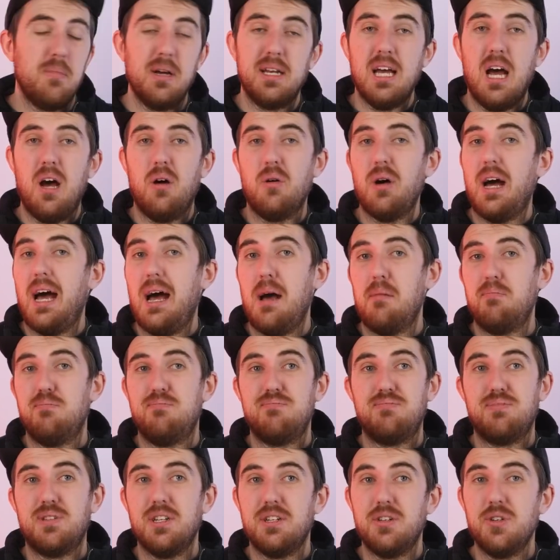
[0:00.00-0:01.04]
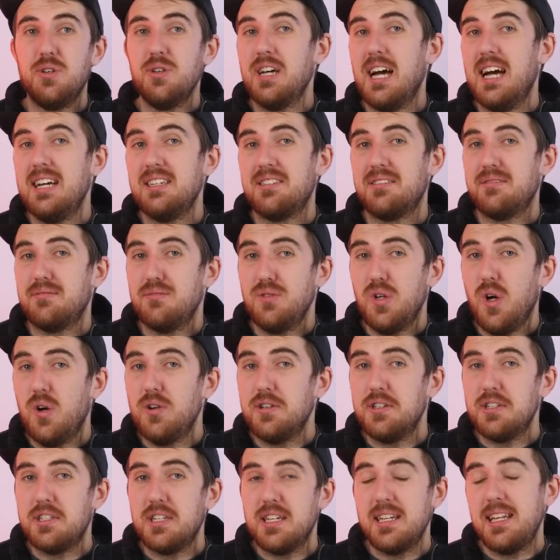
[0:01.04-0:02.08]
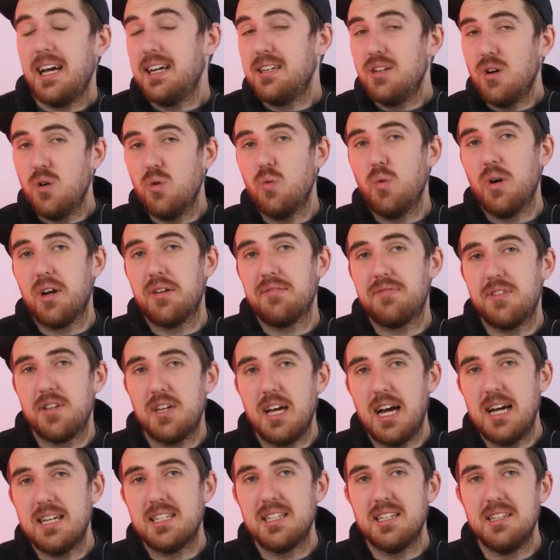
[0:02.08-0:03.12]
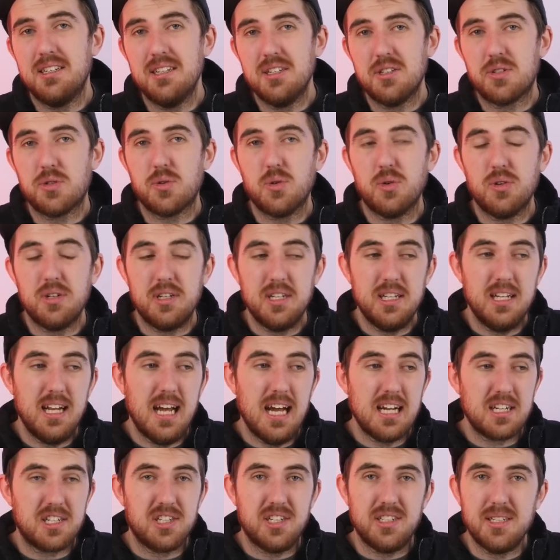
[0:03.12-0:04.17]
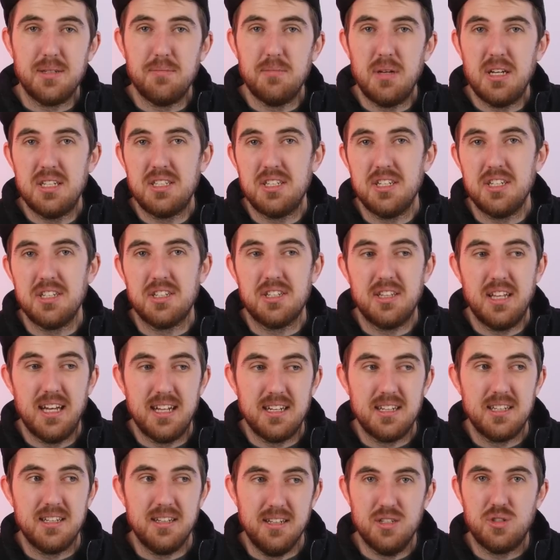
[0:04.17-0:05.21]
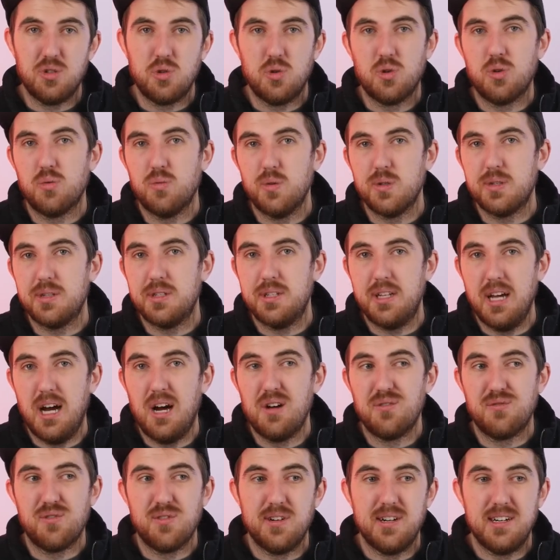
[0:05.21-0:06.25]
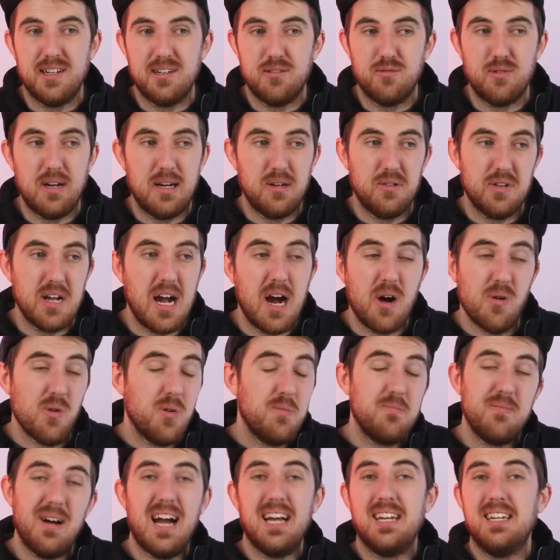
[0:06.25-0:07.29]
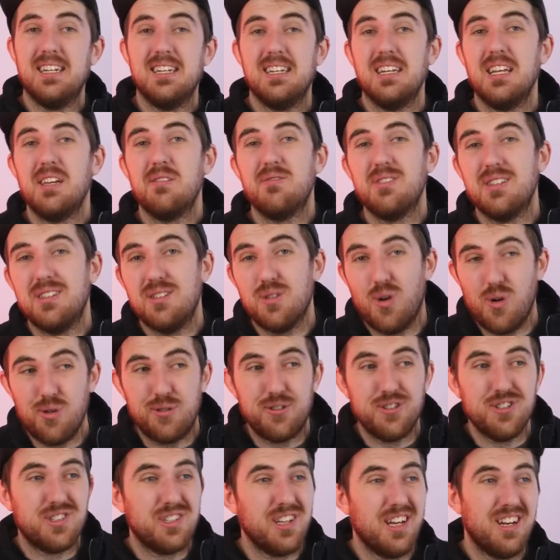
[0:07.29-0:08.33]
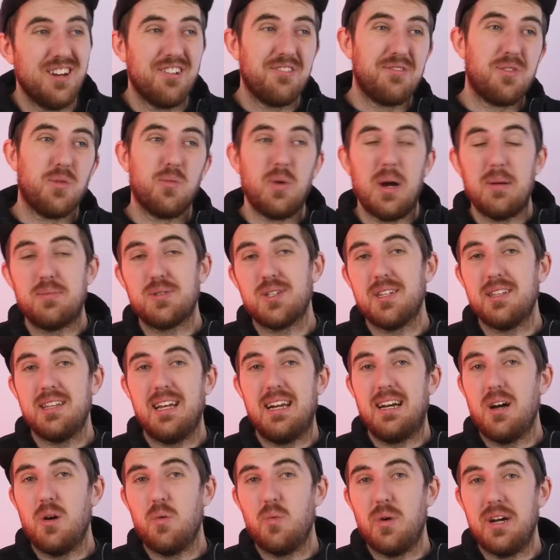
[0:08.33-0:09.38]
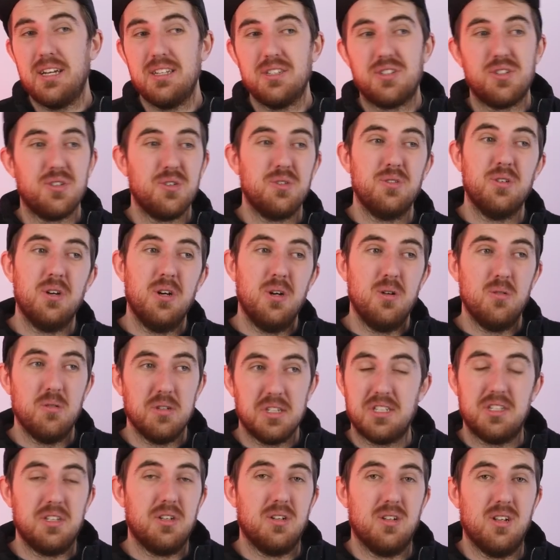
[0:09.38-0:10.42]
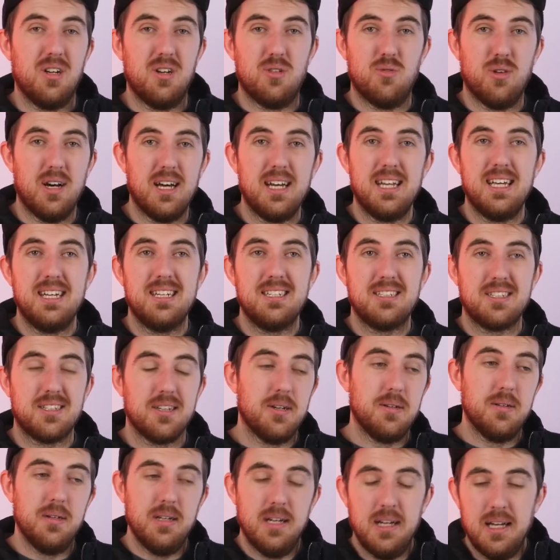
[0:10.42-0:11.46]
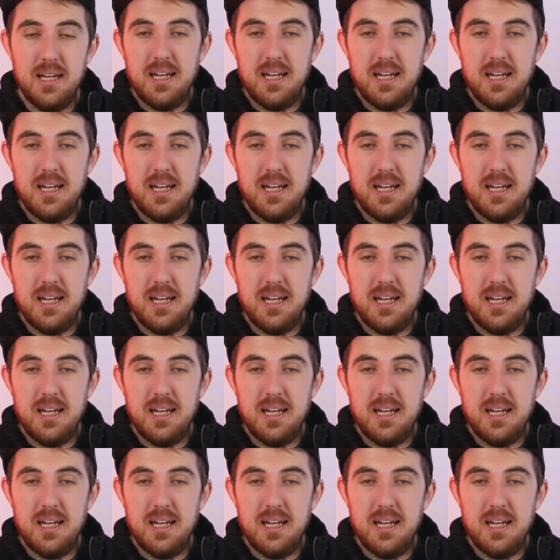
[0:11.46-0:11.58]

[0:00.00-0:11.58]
But now, uh, did you guys notice it? I know one of you guys in Discord did actually message that Discord was down for around an hour. I didn't even notice any of the website that I went to was still running, so